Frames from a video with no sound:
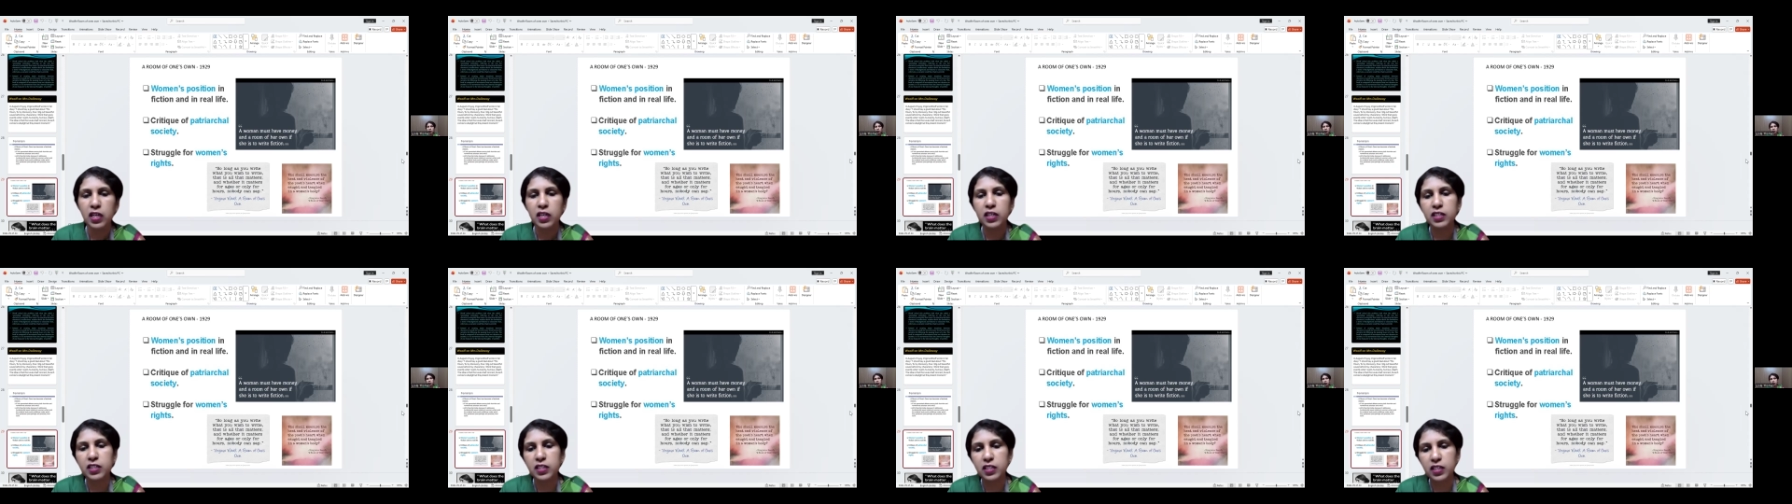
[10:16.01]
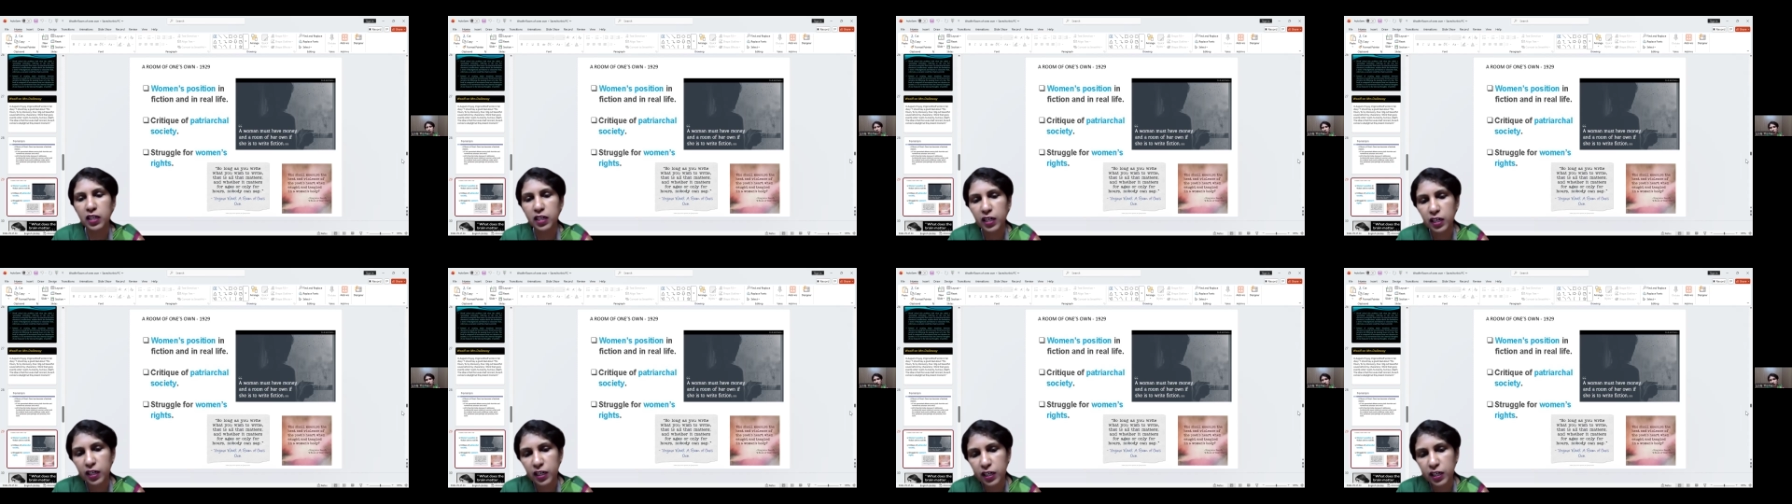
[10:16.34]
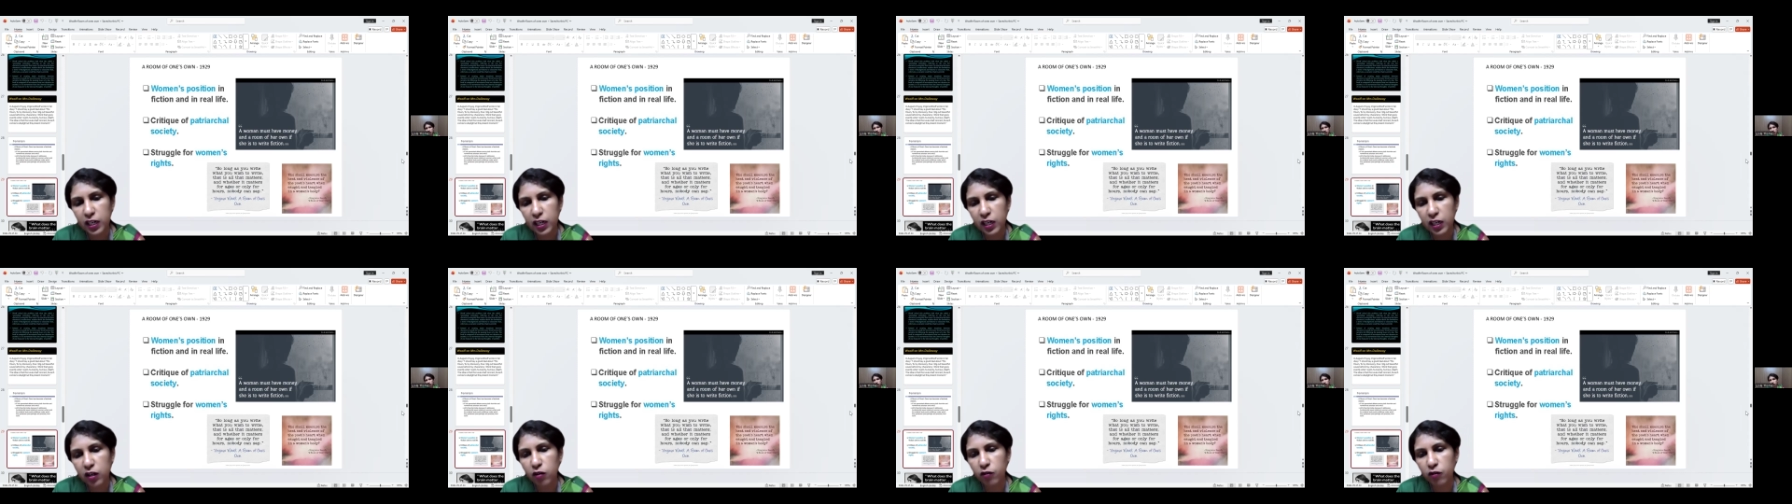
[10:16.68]
It is a
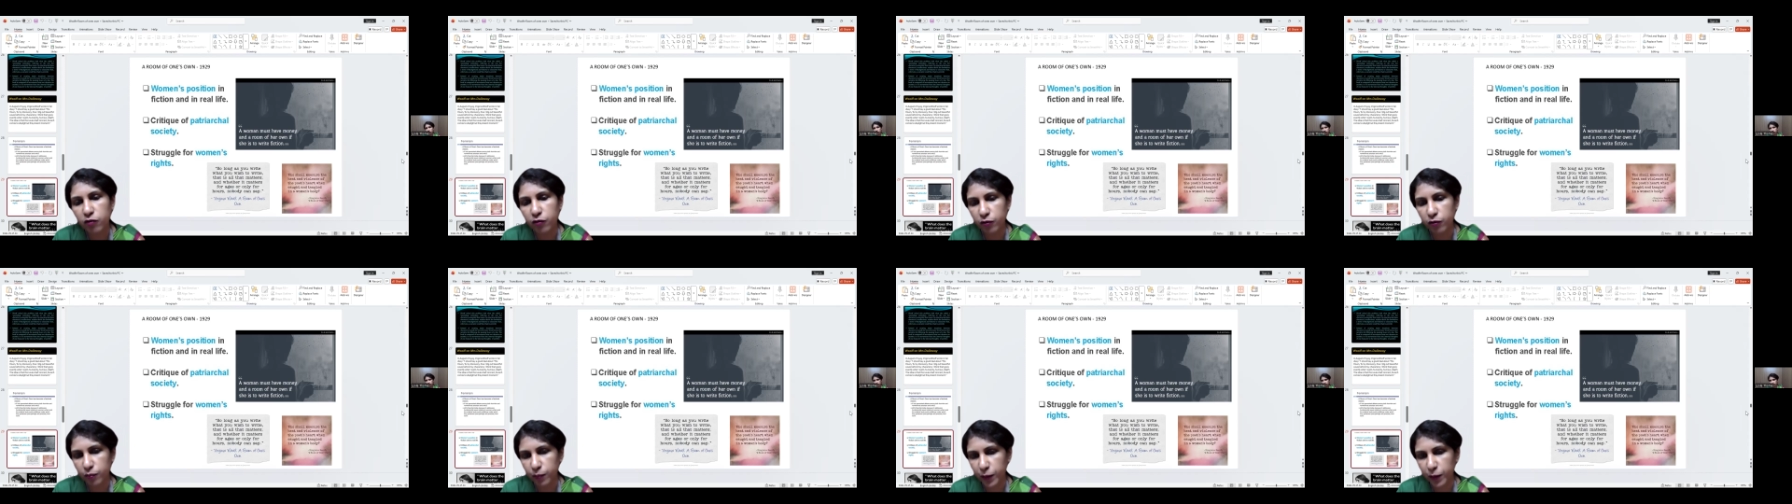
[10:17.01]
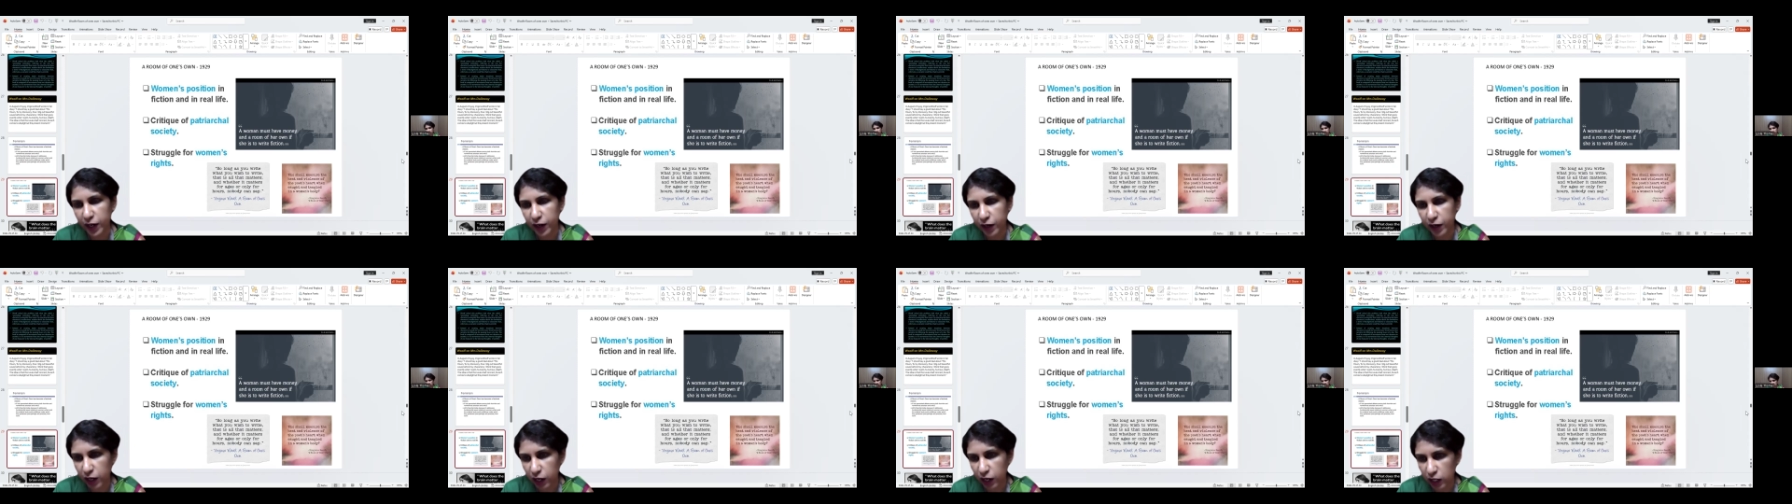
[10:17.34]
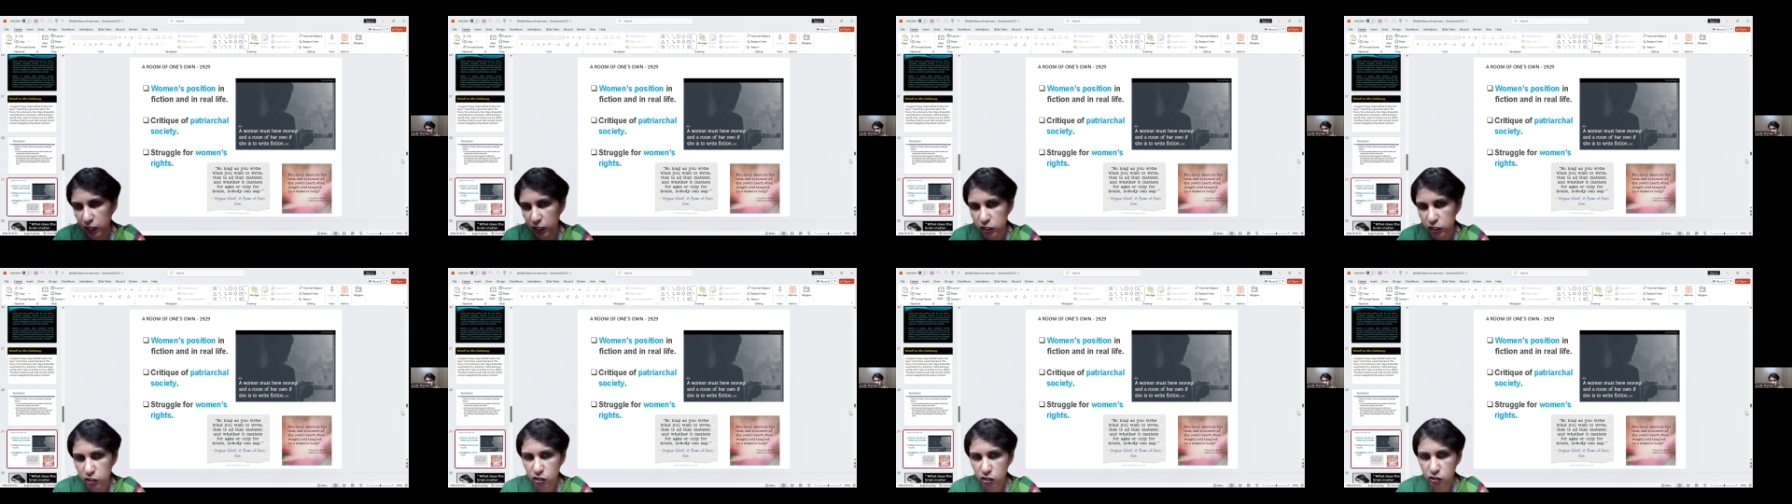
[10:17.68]
critique of
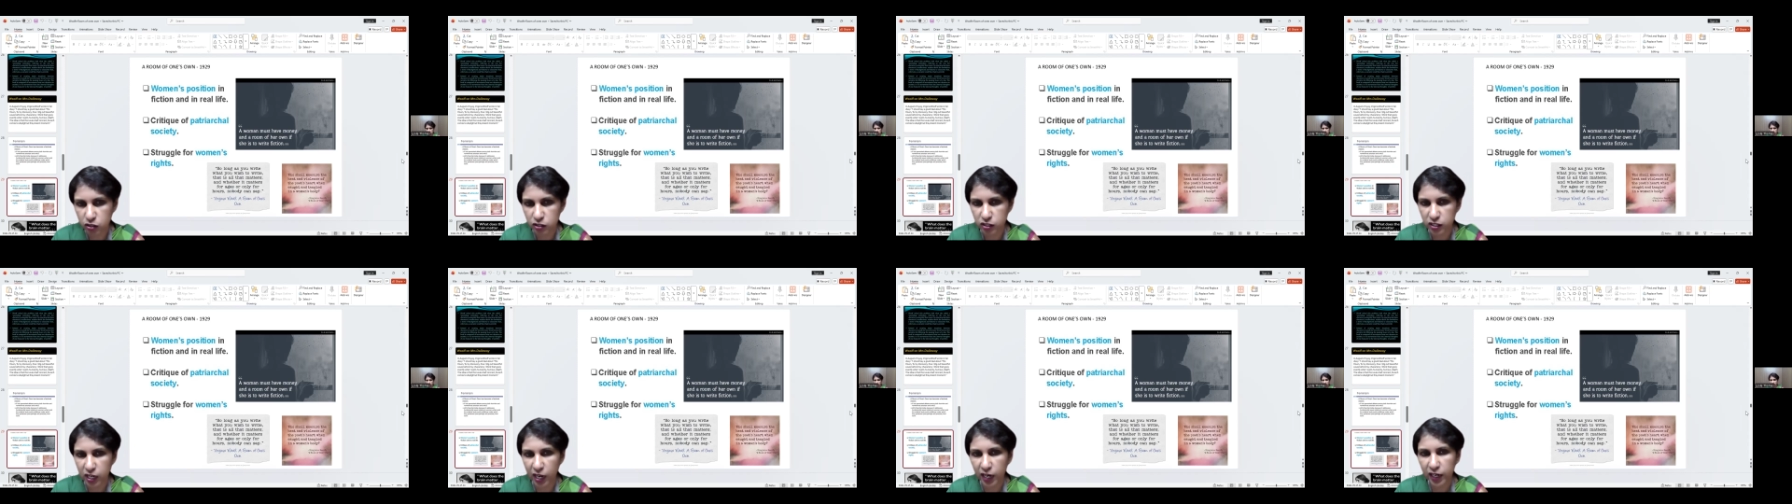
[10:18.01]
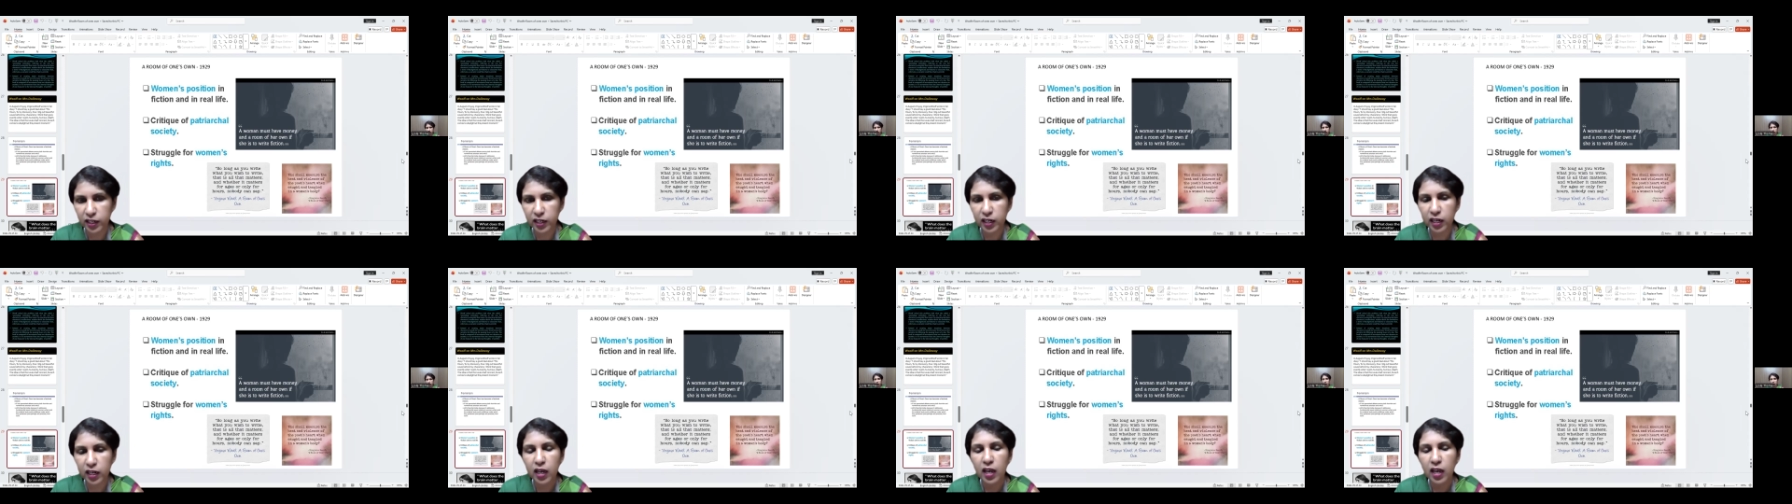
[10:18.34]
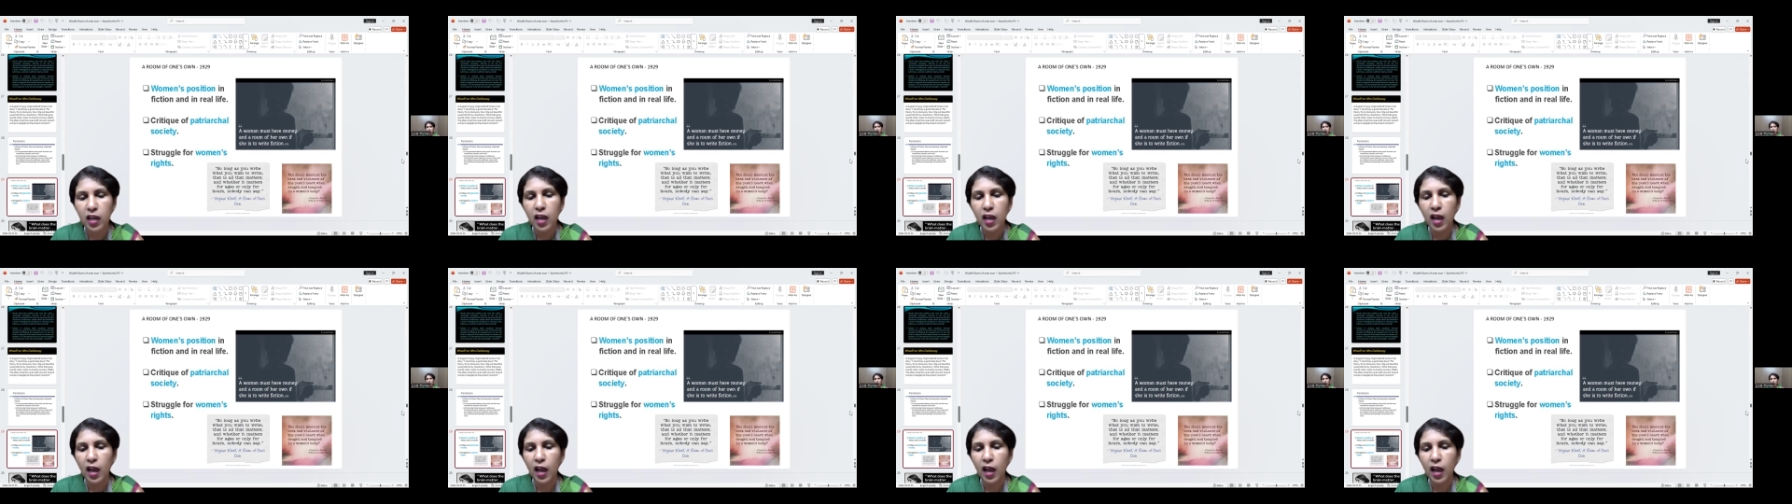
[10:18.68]
patriarchal society